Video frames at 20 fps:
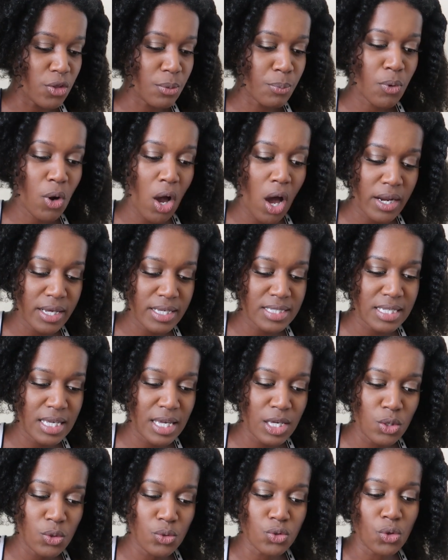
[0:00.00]
the products
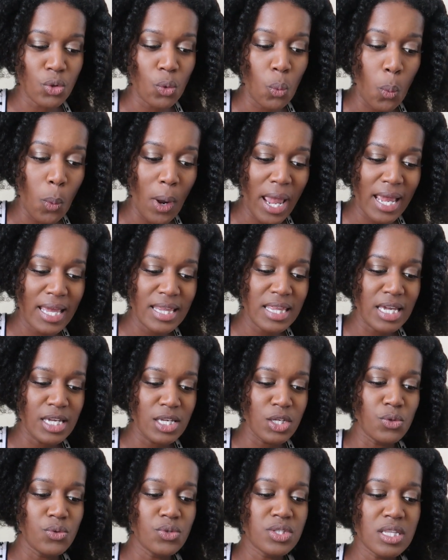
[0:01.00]
they use, or the way they
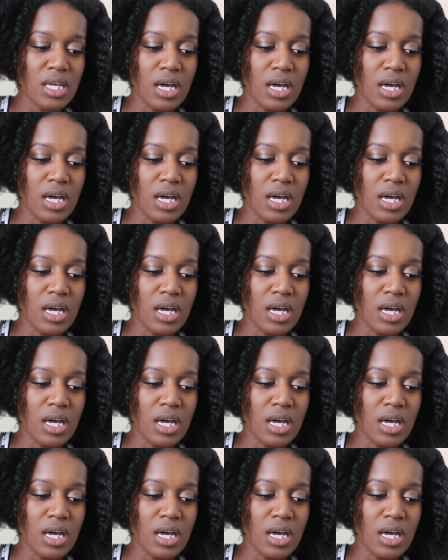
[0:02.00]
use